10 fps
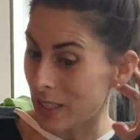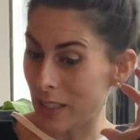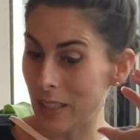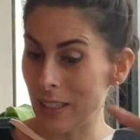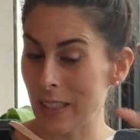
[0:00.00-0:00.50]

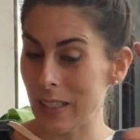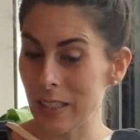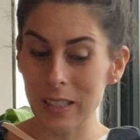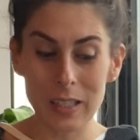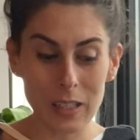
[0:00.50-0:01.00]
has
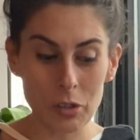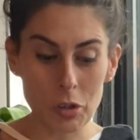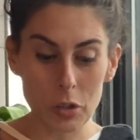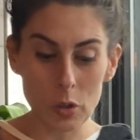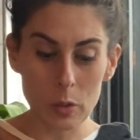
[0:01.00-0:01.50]
existed in
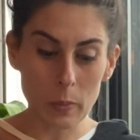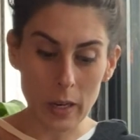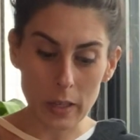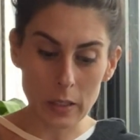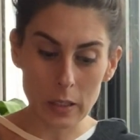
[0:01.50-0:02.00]
your
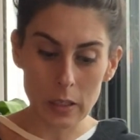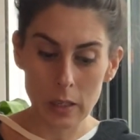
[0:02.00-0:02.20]
space,